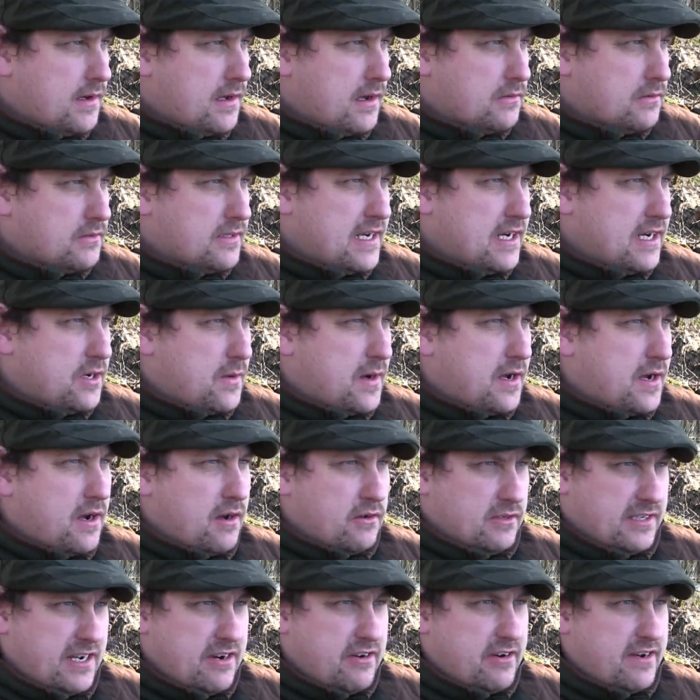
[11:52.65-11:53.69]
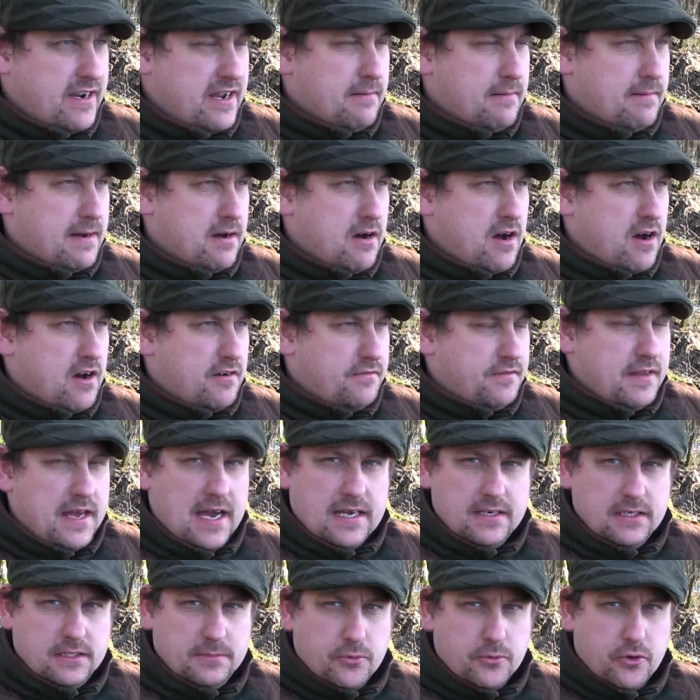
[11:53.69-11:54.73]
I was here at about
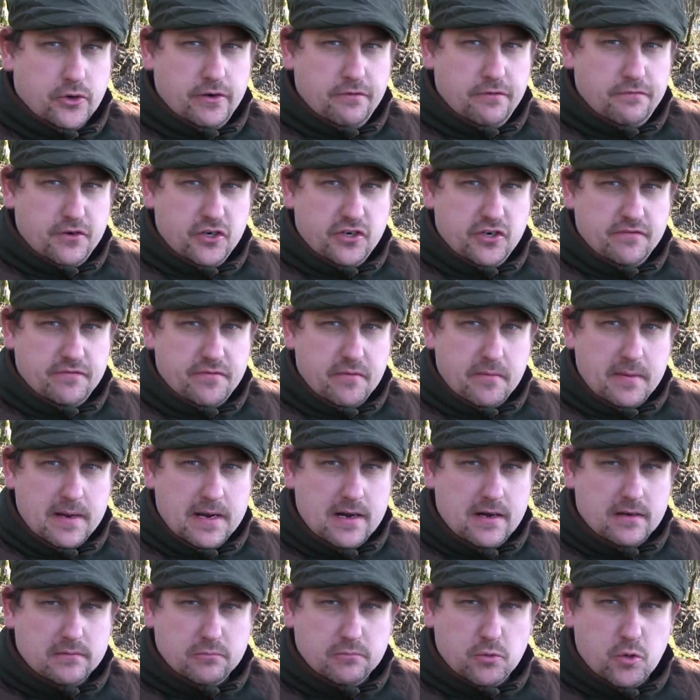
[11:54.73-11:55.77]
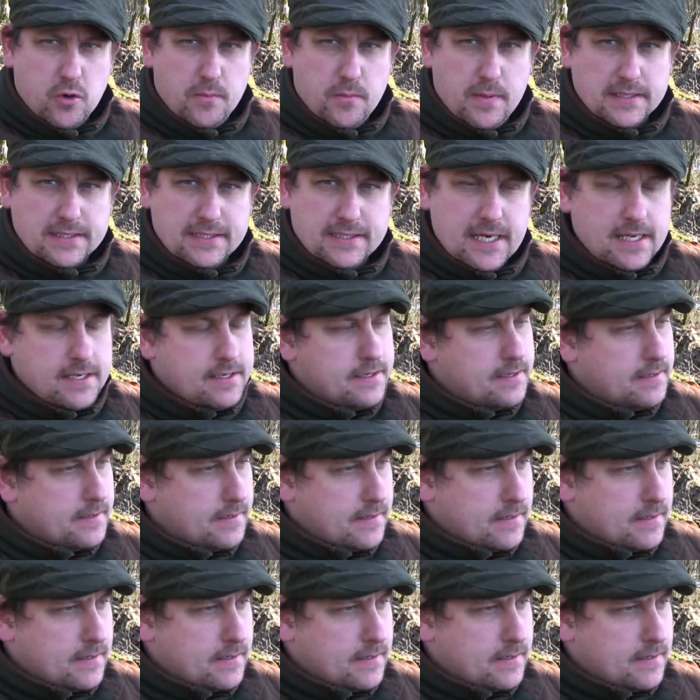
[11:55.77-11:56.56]
9:30 this morning, fishing for about 10:15.